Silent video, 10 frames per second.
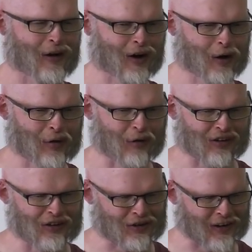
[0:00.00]
I hope that was
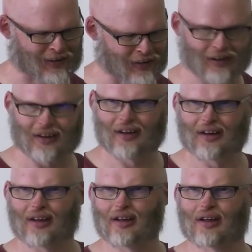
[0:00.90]
interesting. Could you
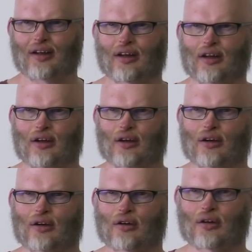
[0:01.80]
just
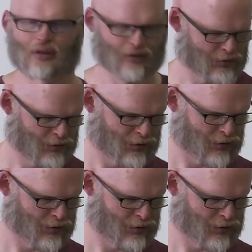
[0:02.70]
show the last slide